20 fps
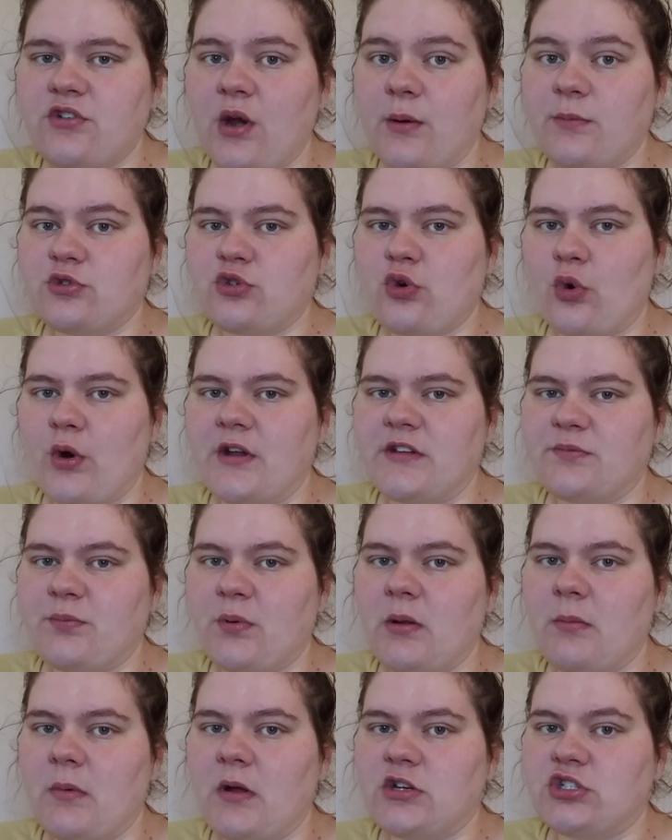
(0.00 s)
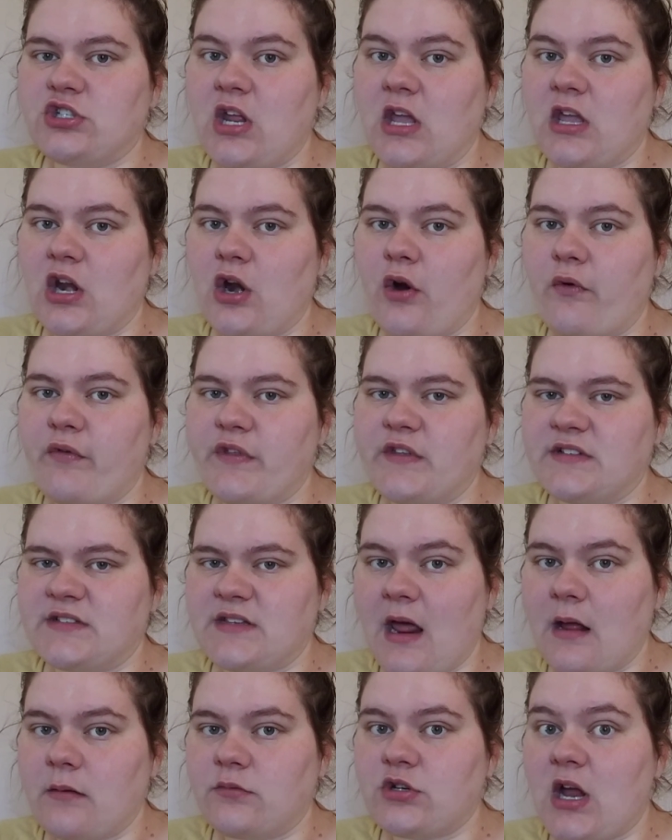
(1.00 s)
story has pretty much taken over the
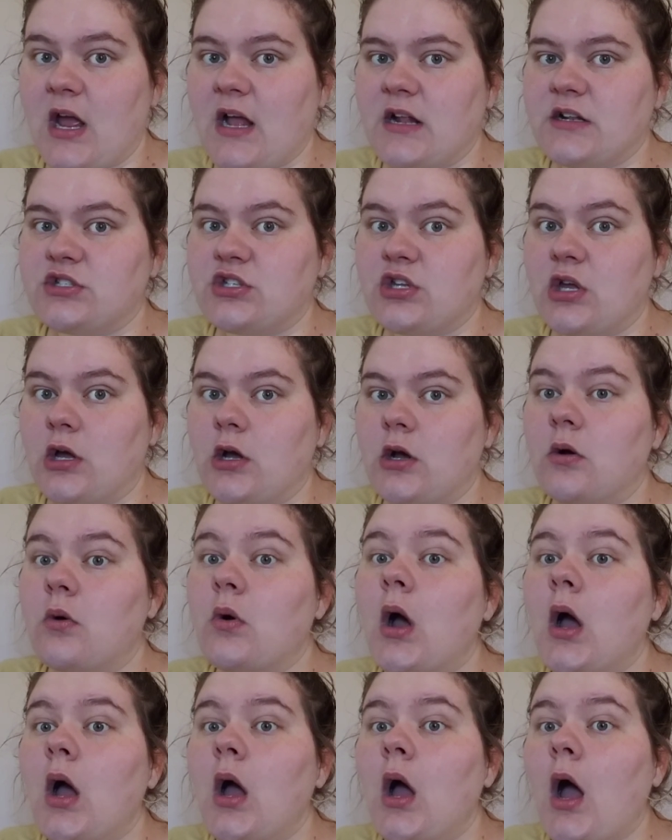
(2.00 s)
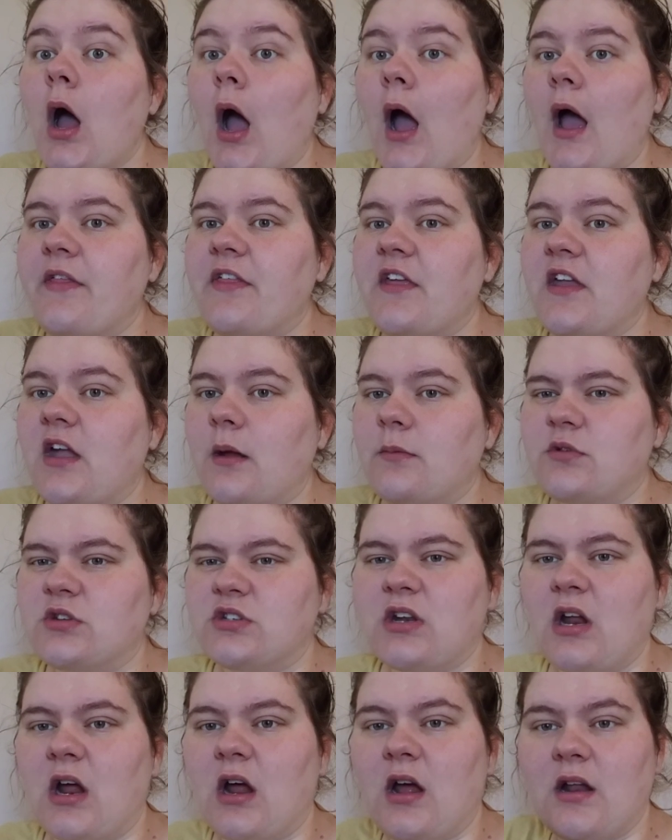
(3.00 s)
Snapchat, so I think I'm
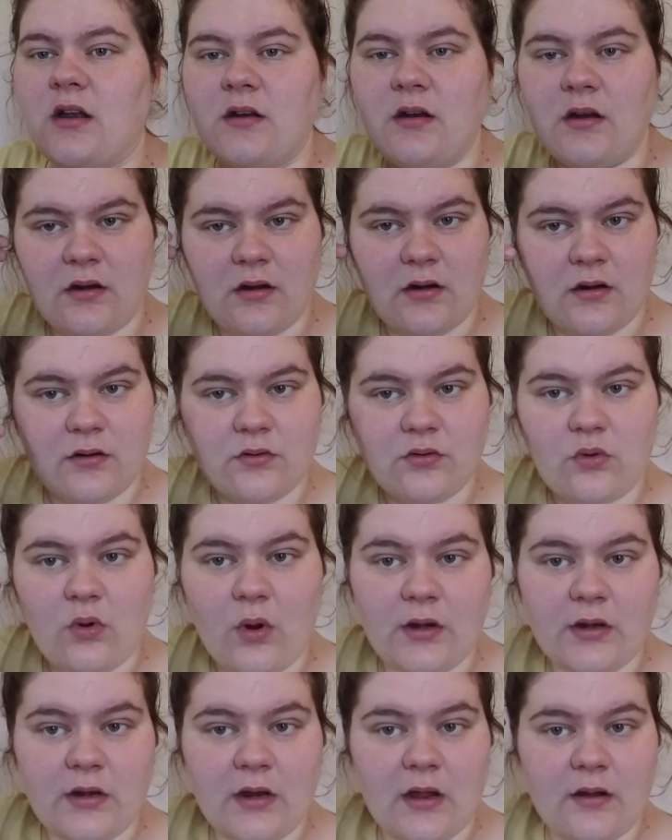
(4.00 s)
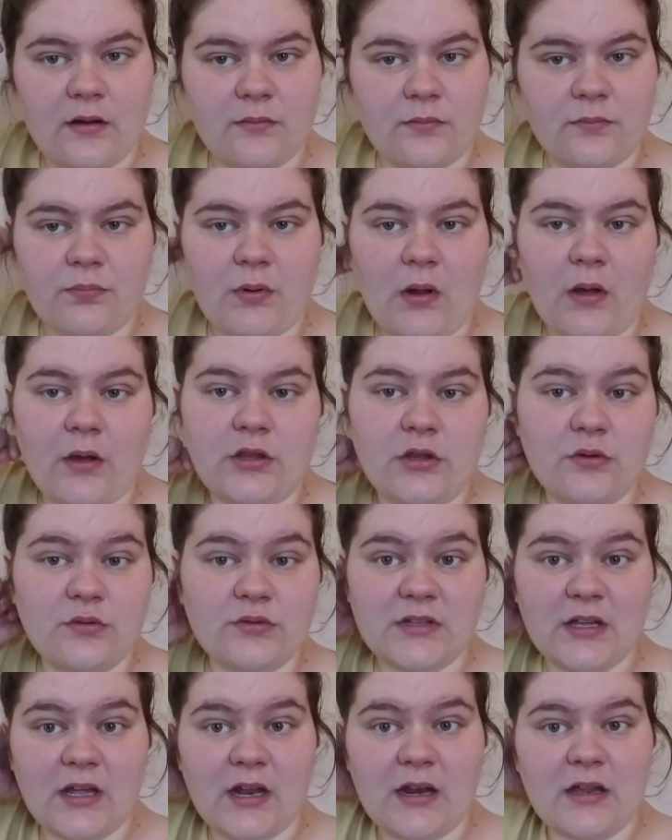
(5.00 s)
just not going to probably
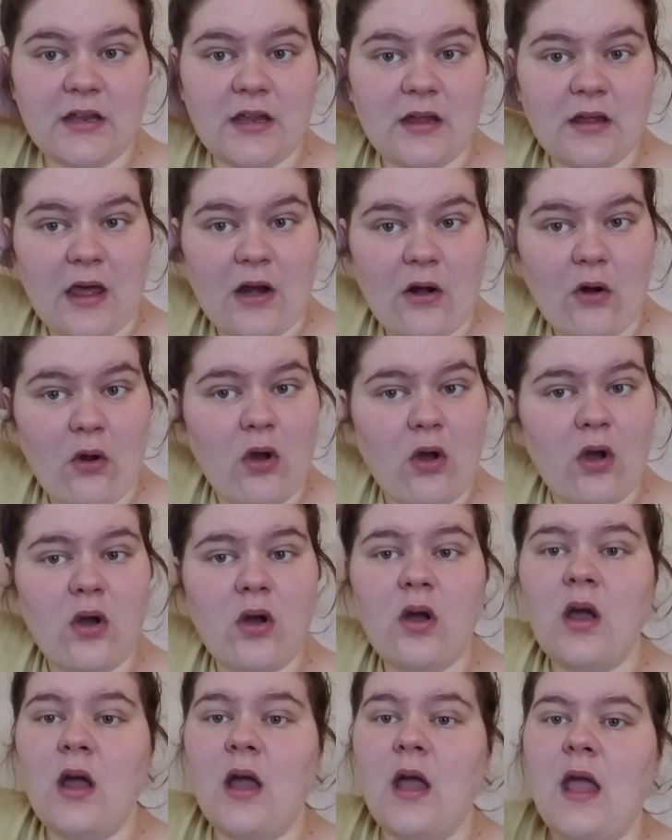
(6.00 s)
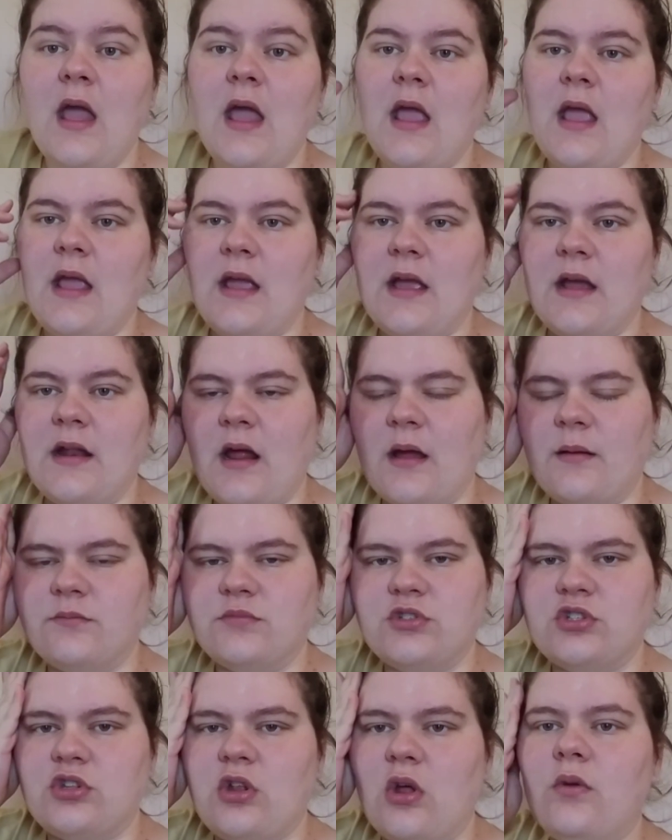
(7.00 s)
use it at all. And I'm
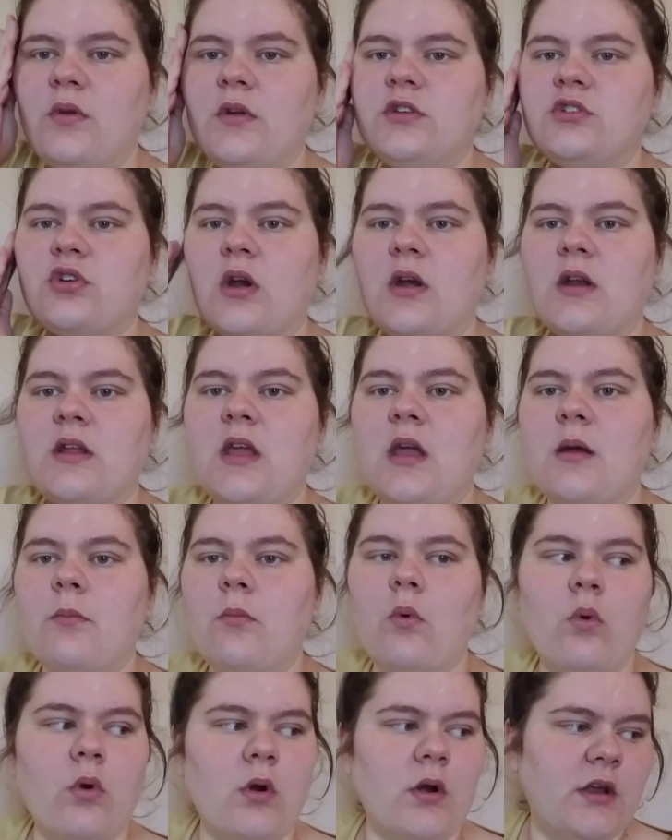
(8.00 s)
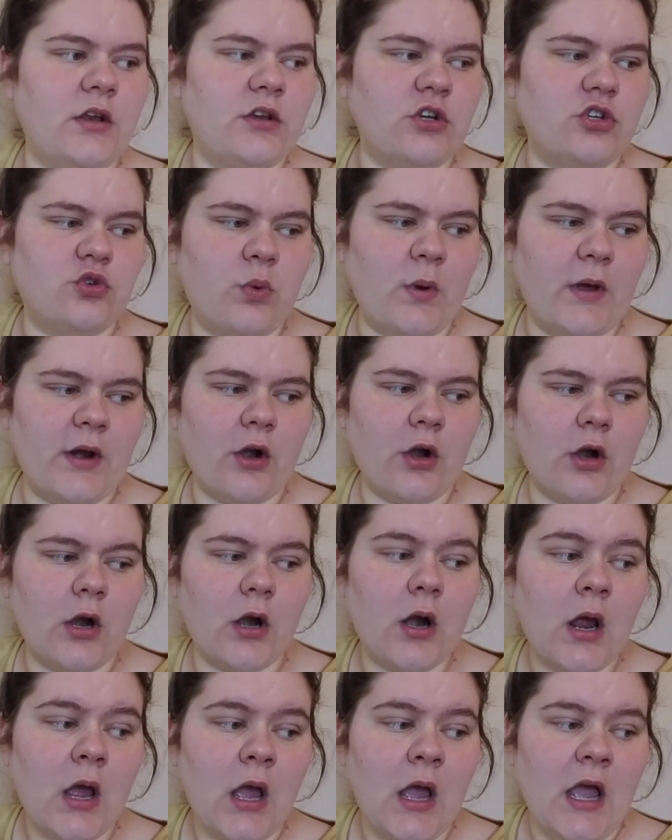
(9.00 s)
slowly trying to get more into
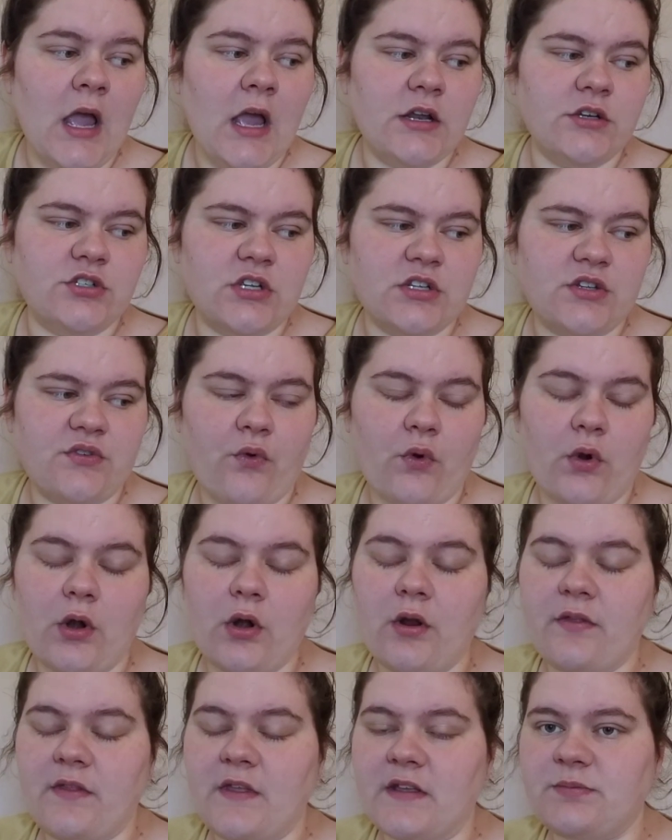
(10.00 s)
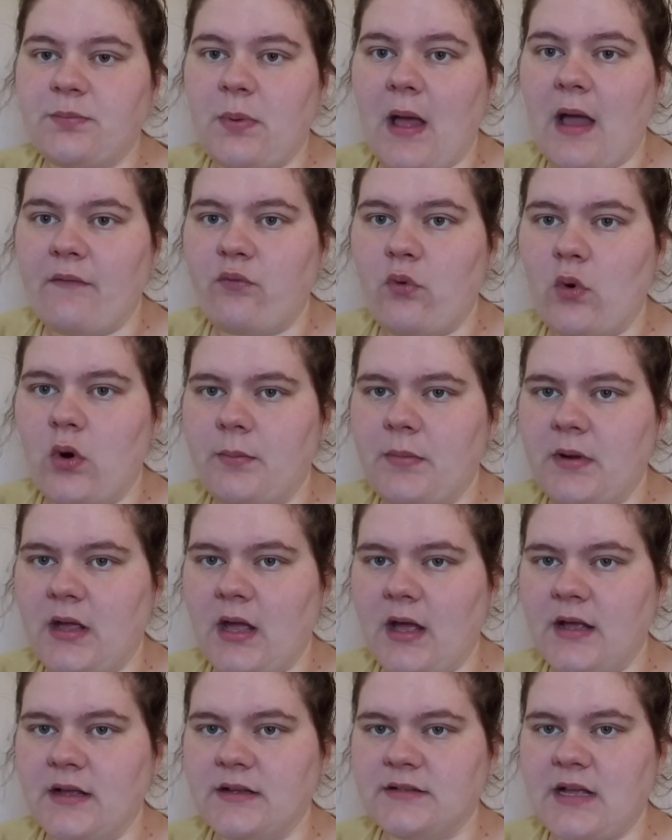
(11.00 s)
Twitter just for this platform
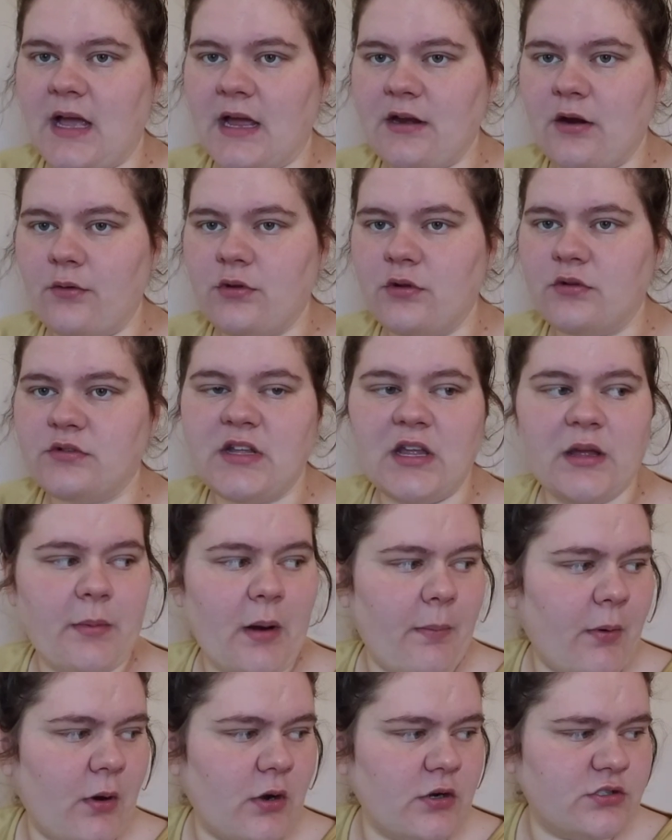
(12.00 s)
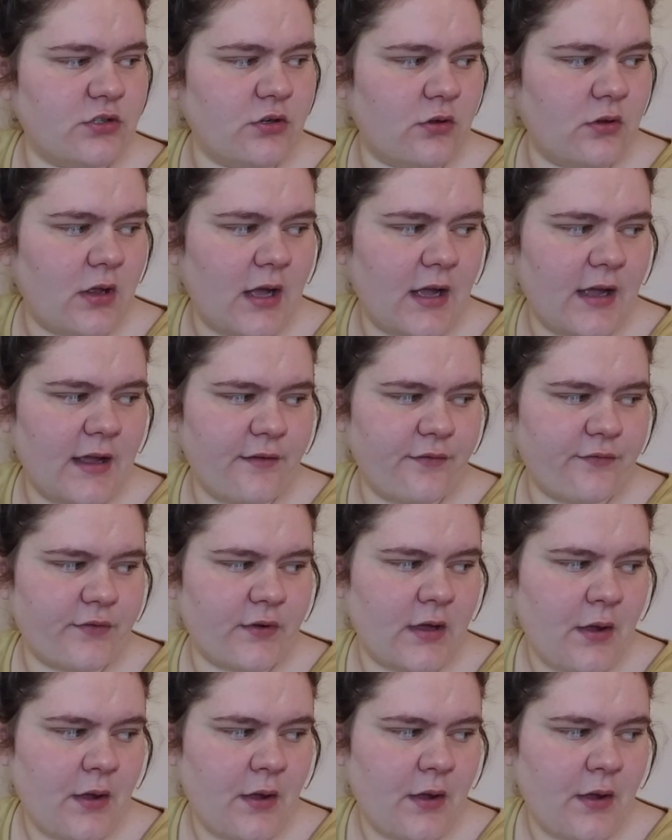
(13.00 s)
because I don't use it in my personal life.